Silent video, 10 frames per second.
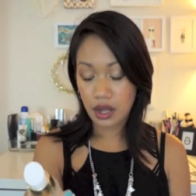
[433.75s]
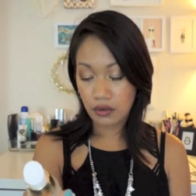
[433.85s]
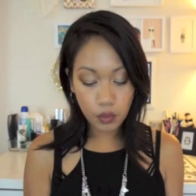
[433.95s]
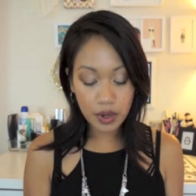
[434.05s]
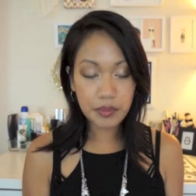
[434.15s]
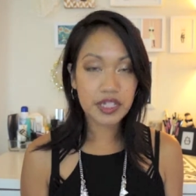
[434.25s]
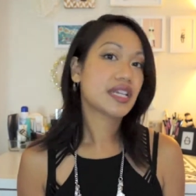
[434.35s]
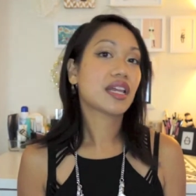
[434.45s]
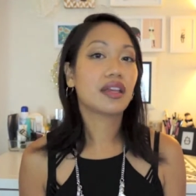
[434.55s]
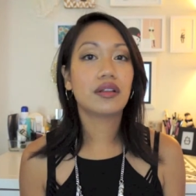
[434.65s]
One
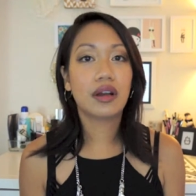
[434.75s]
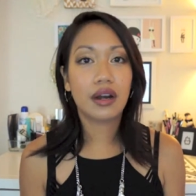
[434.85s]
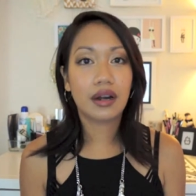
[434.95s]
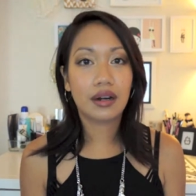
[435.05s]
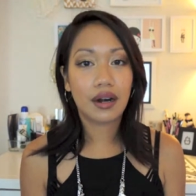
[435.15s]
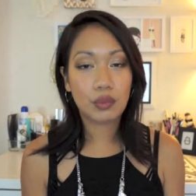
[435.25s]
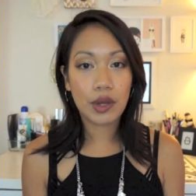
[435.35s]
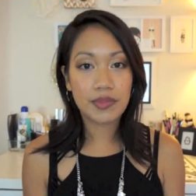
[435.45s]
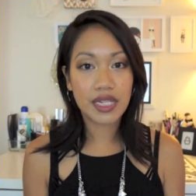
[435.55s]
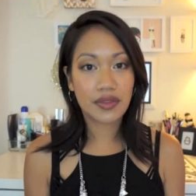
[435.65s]
particular
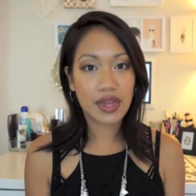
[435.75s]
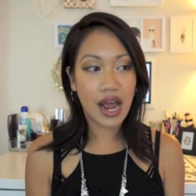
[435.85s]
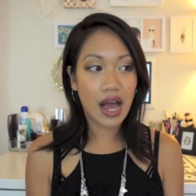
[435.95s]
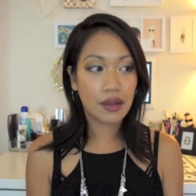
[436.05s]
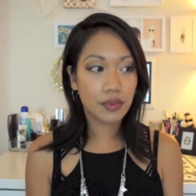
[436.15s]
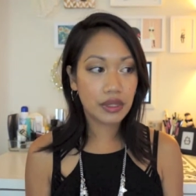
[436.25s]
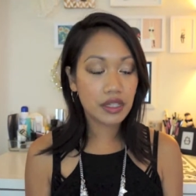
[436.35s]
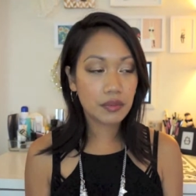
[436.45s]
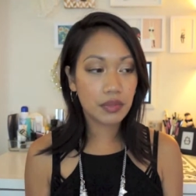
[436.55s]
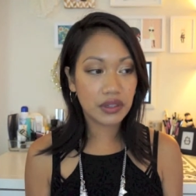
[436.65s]
website that I
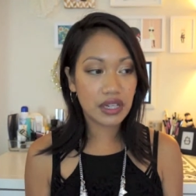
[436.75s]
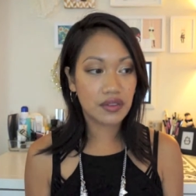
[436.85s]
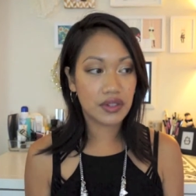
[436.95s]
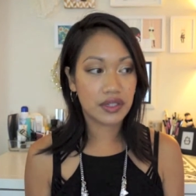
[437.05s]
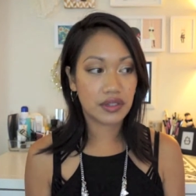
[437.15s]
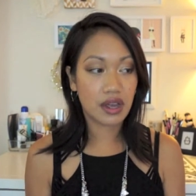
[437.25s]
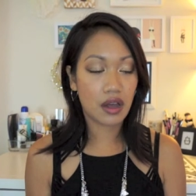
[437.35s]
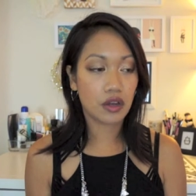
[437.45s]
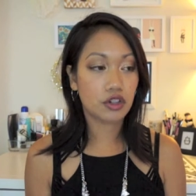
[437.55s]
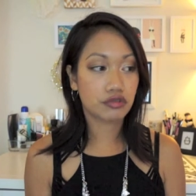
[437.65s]
really believe is
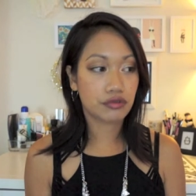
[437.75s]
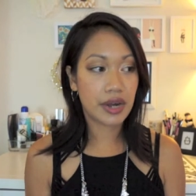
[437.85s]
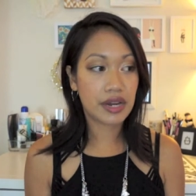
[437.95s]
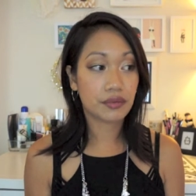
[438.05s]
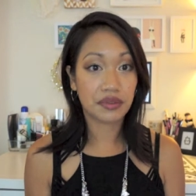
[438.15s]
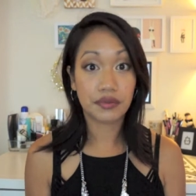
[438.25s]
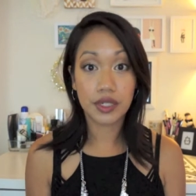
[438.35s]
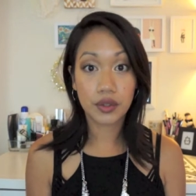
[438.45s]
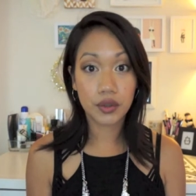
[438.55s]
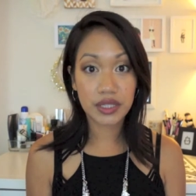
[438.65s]
a great
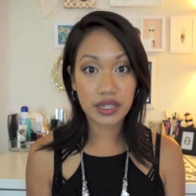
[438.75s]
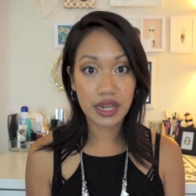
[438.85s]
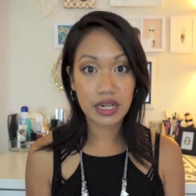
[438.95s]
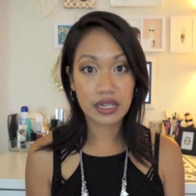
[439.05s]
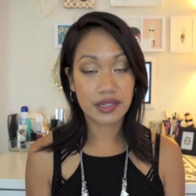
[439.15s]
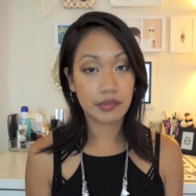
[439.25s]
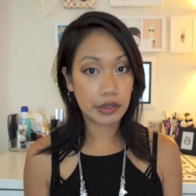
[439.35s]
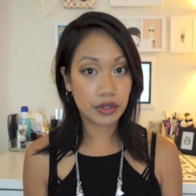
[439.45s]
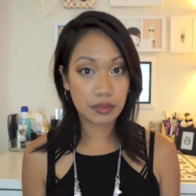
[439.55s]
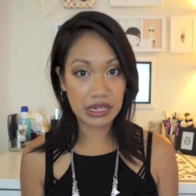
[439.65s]
review site is the
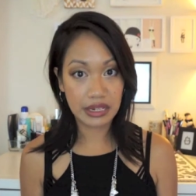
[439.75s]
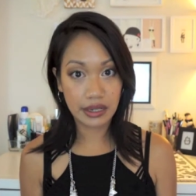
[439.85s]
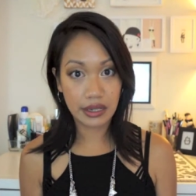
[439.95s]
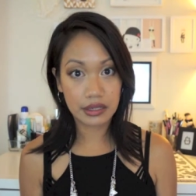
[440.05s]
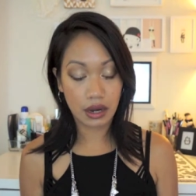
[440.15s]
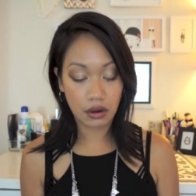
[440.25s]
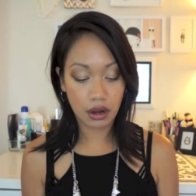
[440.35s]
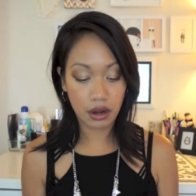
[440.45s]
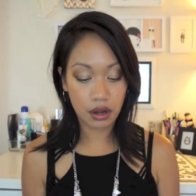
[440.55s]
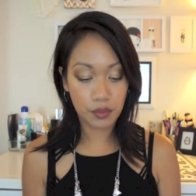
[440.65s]

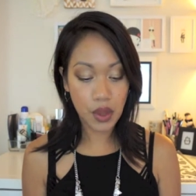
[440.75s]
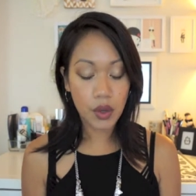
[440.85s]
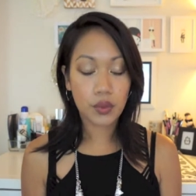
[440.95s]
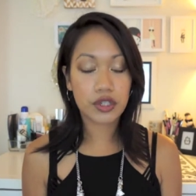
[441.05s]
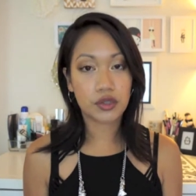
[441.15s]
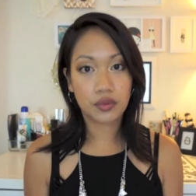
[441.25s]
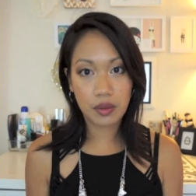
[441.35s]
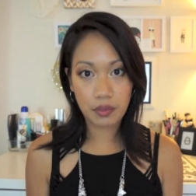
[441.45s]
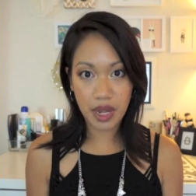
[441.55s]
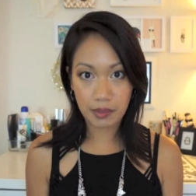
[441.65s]
beautypedia.com, which is
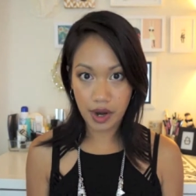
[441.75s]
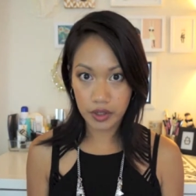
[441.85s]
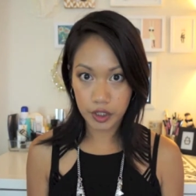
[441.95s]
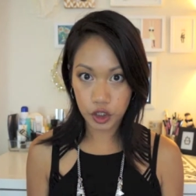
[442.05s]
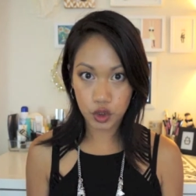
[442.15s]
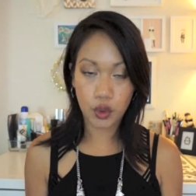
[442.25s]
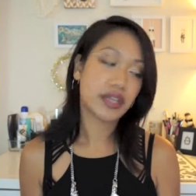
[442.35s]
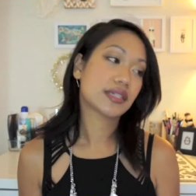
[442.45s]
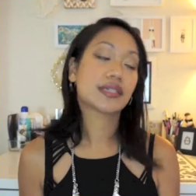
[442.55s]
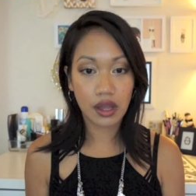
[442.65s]
run by Paula's Choice.